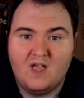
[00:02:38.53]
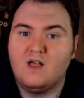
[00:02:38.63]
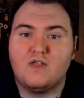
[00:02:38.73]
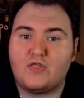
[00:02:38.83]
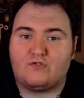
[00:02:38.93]

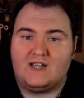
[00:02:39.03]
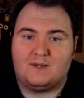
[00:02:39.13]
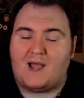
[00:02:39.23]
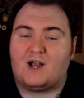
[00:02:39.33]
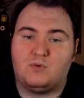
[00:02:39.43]
3 at the
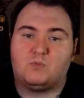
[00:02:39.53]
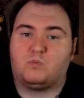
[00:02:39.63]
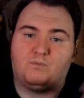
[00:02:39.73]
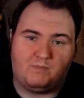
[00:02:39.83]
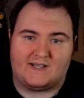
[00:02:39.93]
back with
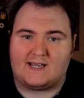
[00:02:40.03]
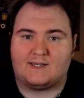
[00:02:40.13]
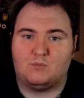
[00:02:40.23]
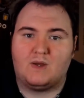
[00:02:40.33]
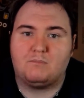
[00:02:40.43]

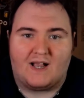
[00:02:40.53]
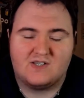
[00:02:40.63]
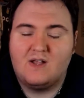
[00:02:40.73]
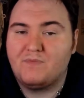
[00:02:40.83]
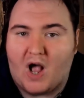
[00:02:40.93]
attacking wing backs.
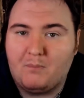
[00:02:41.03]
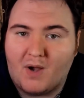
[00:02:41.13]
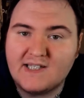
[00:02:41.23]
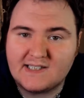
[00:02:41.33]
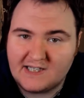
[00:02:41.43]
I
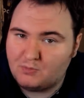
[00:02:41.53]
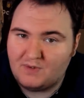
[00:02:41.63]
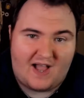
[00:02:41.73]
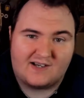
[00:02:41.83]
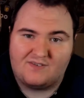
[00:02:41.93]
might stick with
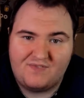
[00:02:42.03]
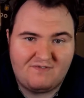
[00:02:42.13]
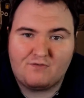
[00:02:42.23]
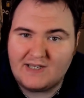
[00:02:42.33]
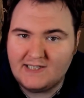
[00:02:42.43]
that because I've
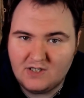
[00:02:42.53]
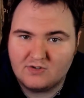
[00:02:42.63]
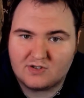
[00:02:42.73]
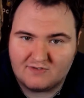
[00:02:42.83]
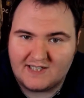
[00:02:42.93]
never really
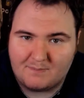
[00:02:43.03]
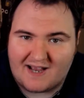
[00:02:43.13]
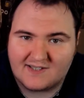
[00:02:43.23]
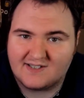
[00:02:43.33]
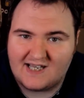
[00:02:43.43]
used 3 at the
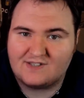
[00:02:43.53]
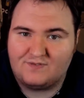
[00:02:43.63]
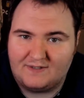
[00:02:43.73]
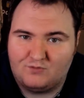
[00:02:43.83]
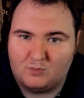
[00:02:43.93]
back
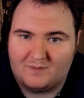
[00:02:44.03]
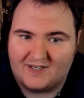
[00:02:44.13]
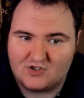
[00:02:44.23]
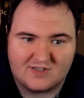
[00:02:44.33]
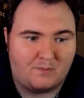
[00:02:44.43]
successfully in Football
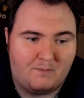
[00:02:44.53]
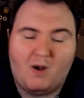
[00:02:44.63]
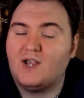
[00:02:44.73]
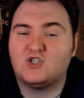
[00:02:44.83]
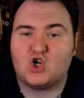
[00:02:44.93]
Manager, so we
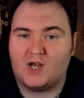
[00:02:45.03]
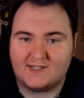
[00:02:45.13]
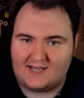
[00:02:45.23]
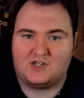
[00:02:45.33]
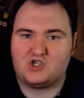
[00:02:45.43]
might try and
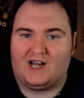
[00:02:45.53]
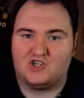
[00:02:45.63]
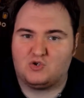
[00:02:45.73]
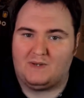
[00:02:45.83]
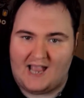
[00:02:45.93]
set the challenge
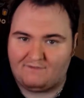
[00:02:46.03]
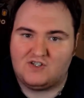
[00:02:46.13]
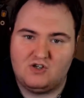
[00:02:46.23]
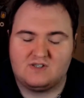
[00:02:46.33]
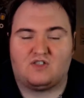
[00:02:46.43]
that we have to
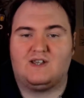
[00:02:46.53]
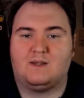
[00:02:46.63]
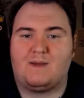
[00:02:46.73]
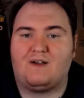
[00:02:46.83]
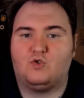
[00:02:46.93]
use a 3 at the
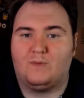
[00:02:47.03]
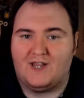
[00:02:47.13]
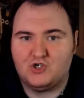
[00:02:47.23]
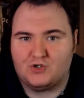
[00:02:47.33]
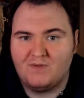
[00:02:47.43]
back
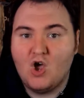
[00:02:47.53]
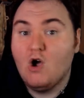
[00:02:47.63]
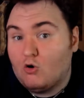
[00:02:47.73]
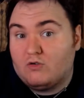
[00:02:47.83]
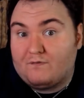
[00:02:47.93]
formation
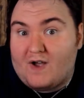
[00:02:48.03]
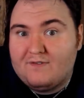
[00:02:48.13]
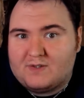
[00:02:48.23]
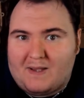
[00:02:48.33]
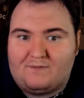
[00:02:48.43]
or a 5
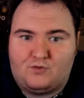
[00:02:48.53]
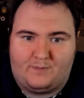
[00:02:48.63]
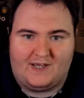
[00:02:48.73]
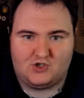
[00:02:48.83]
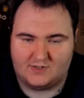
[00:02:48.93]
at the back
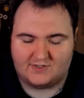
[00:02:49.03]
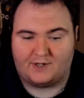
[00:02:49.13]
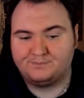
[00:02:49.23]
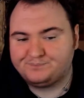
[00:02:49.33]
formation. So